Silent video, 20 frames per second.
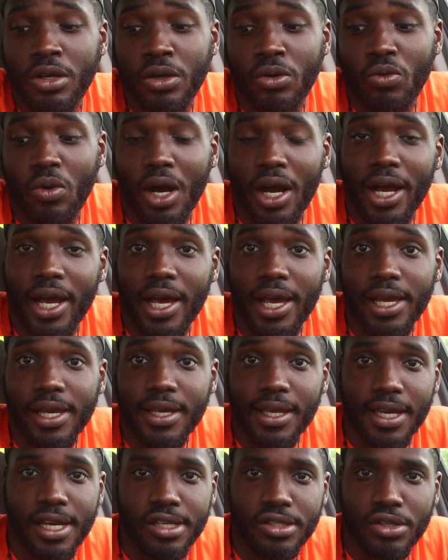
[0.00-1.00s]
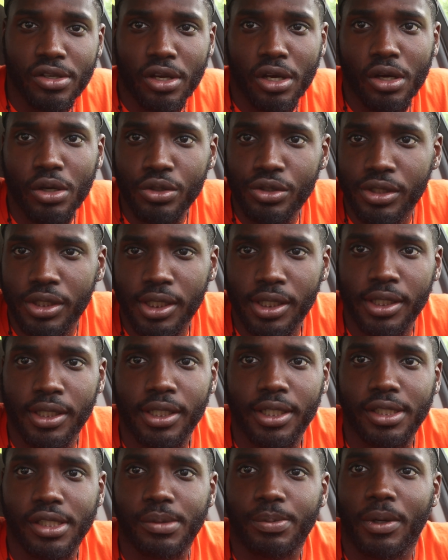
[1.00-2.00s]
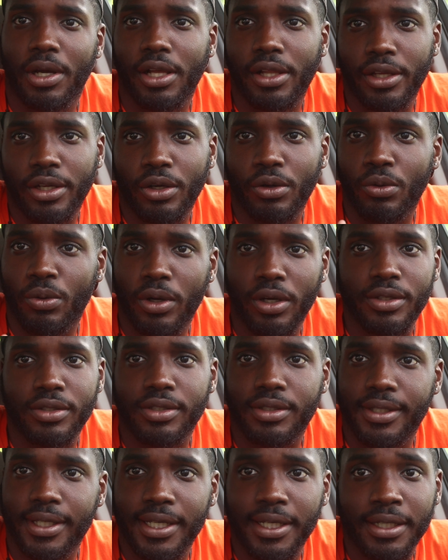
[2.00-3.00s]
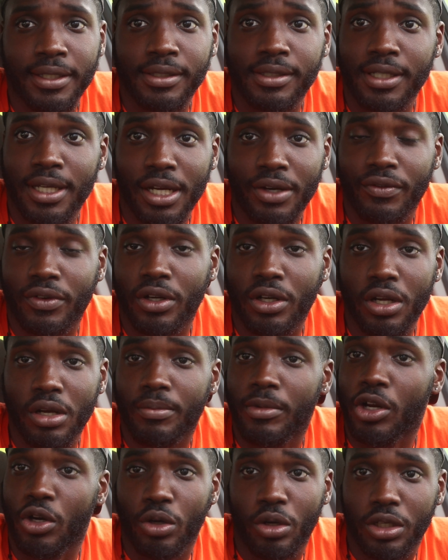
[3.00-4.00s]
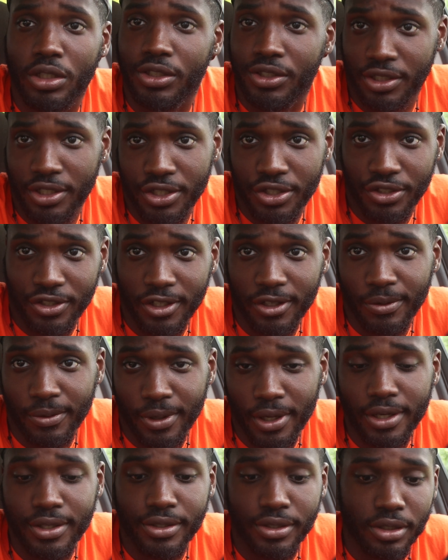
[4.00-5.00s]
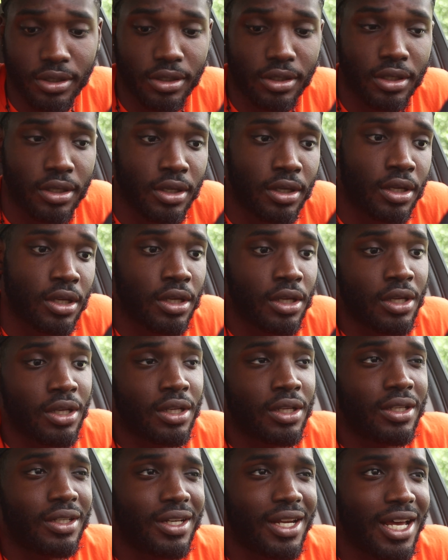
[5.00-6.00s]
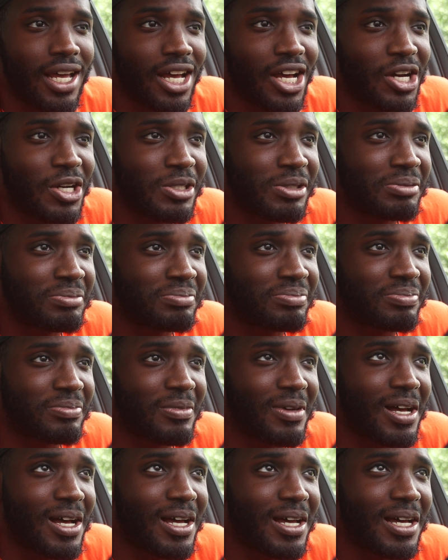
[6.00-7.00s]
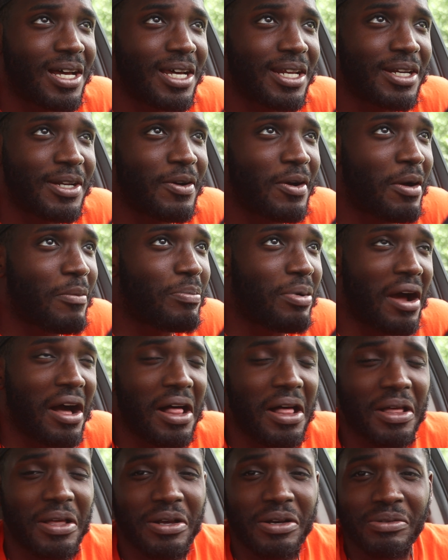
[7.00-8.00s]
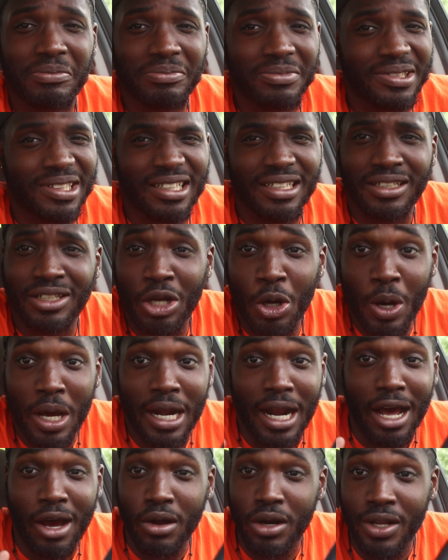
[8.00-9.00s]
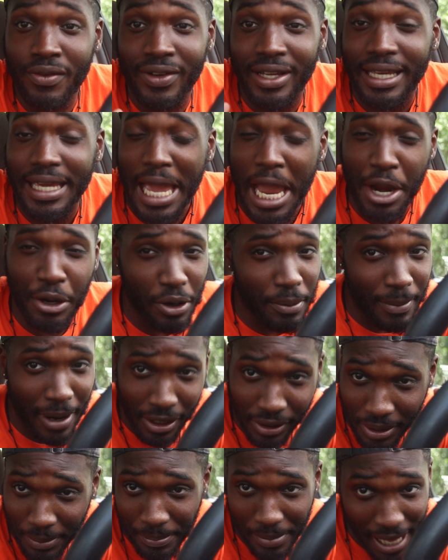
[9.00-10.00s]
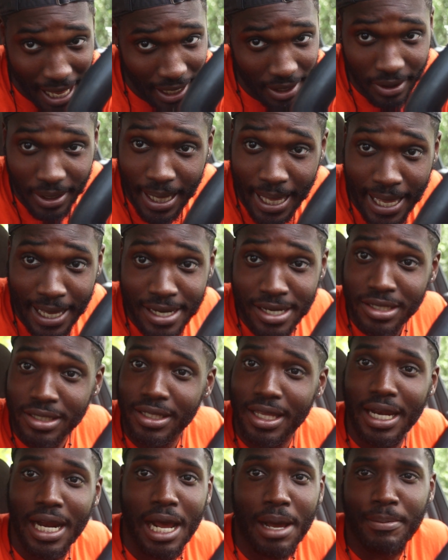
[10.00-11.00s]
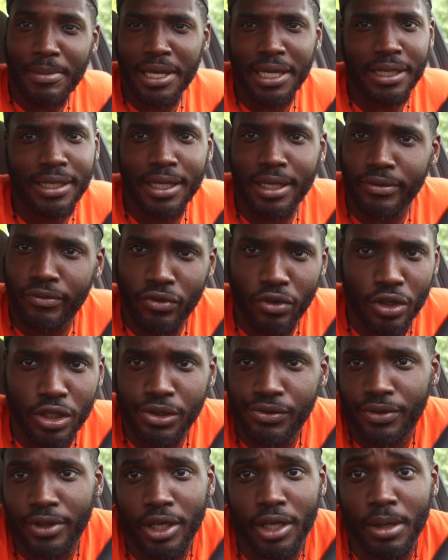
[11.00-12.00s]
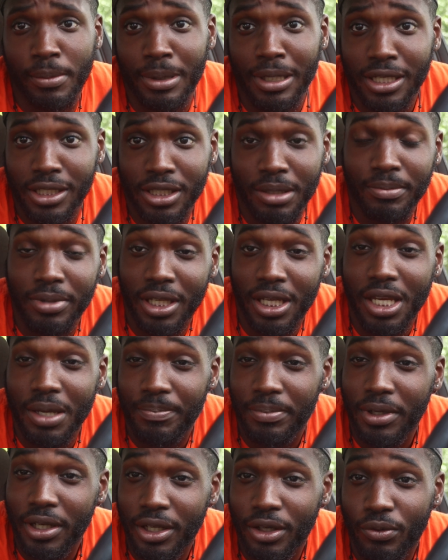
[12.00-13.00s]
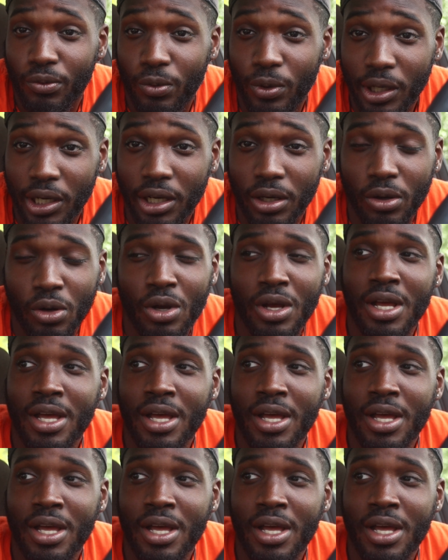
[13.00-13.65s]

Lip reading: why cancel culture is probably the worst thing to ever come across this generation. Now, I know I'm probably gonna, you know what, I don't even care about the backlash that I may get for this video, because I'm keeping it real.